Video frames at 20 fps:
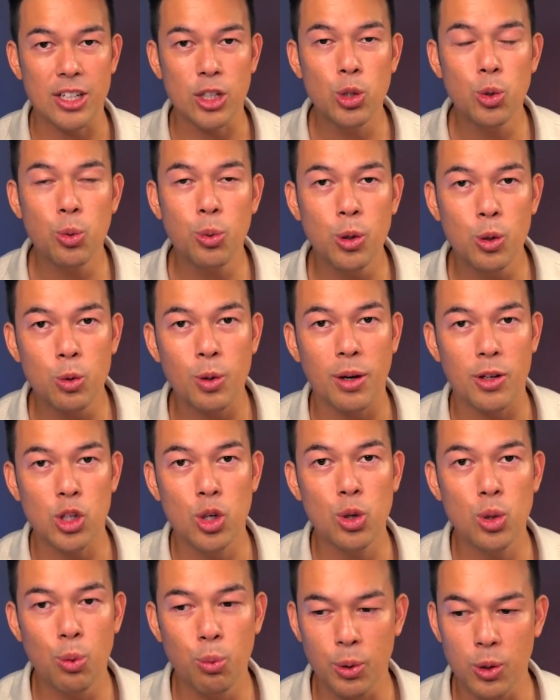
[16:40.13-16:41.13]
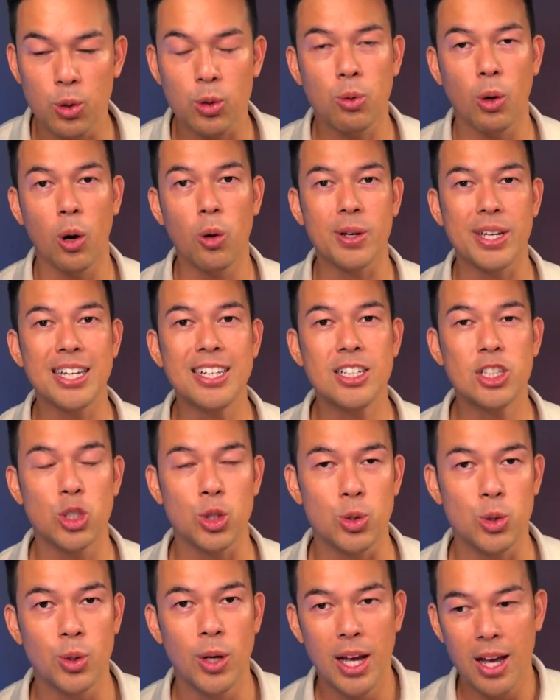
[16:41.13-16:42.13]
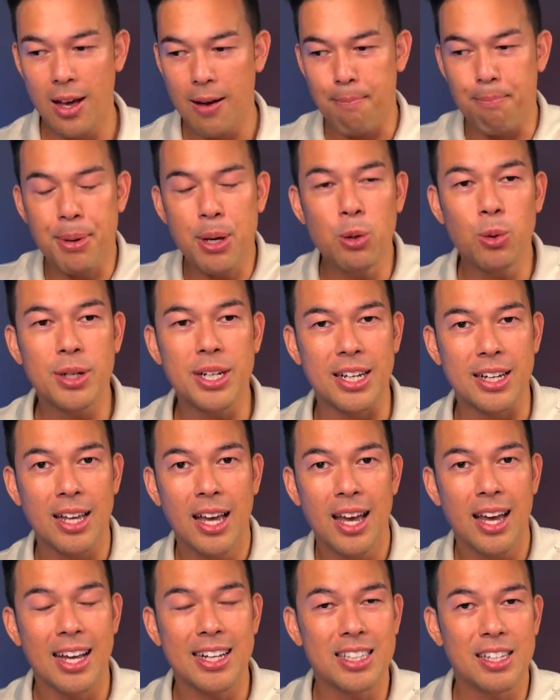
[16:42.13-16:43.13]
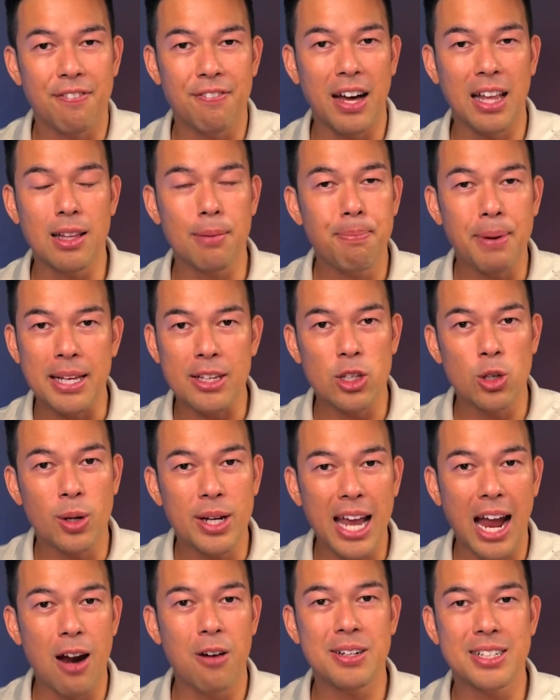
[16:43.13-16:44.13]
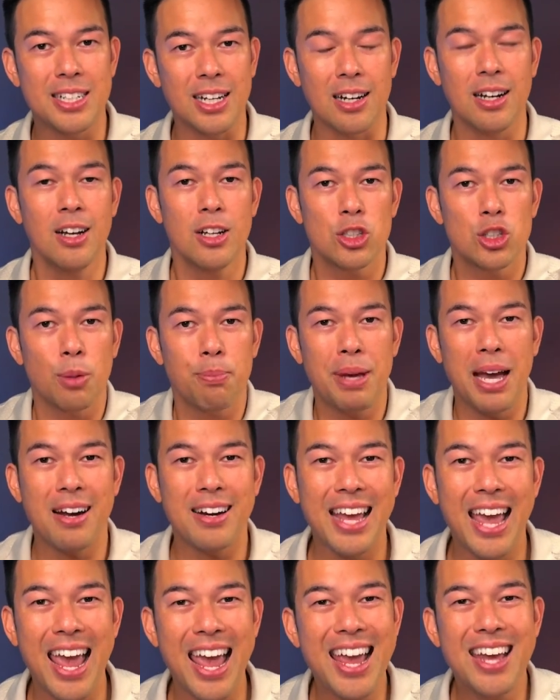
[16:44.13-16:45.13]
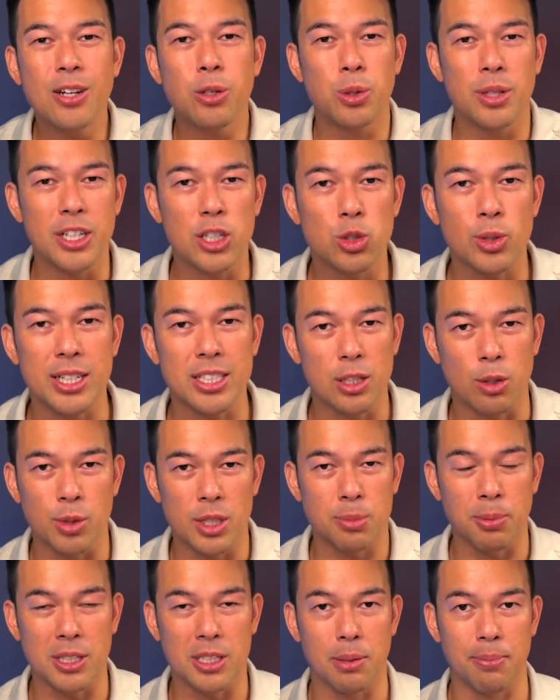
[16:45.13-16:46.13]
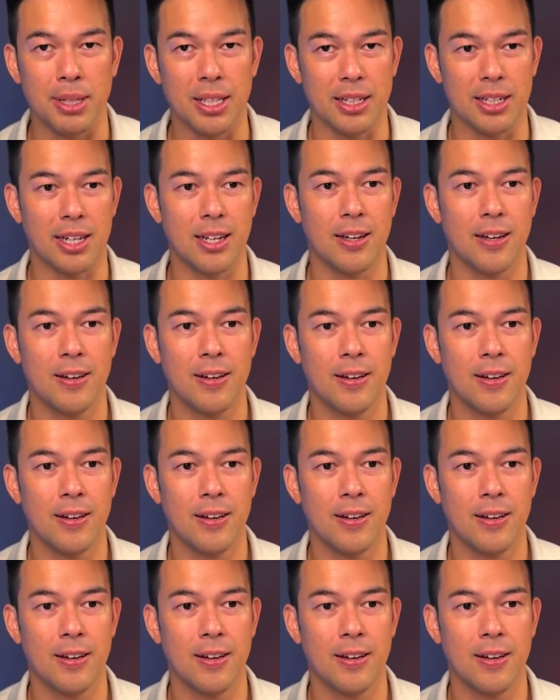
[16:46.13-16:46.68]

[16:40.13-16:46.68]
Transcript: You will, you will grow into building and developing your character to be able to handle the stress, the responsibility.